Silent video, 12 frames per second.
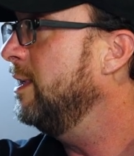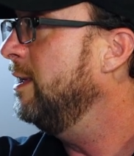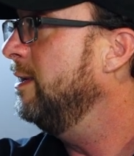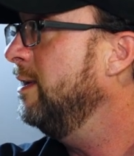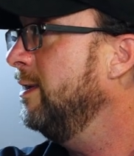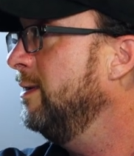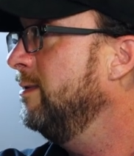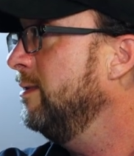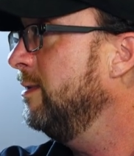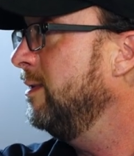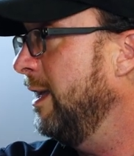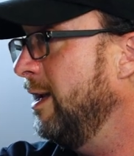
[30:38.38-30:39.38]

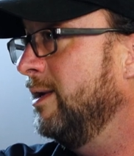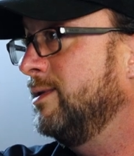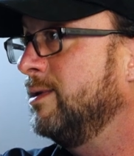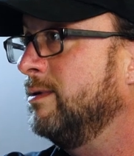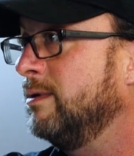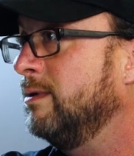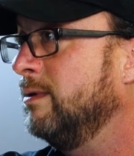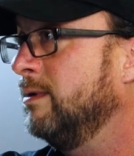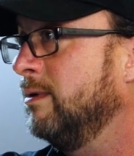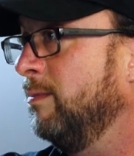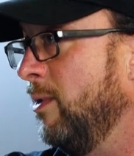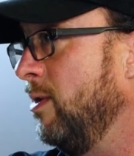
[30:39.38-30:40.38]
and that is
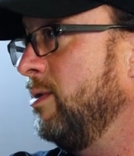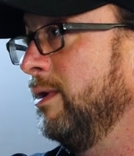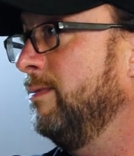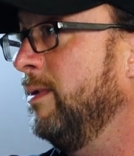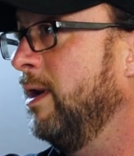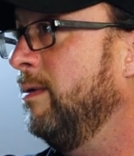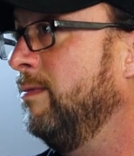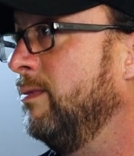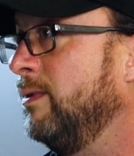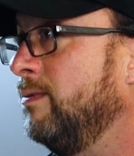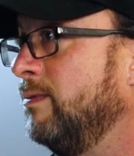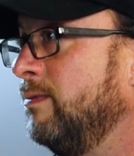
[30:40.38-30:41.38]
a bulk of the problem
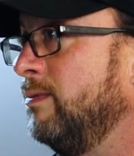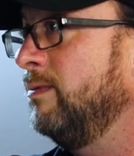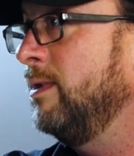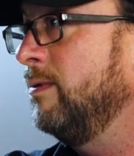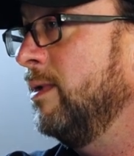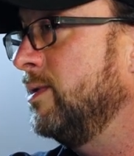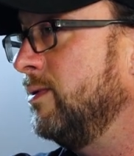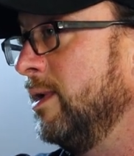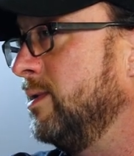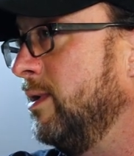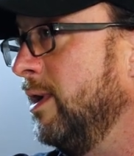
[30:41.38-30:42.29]
with that restaurants are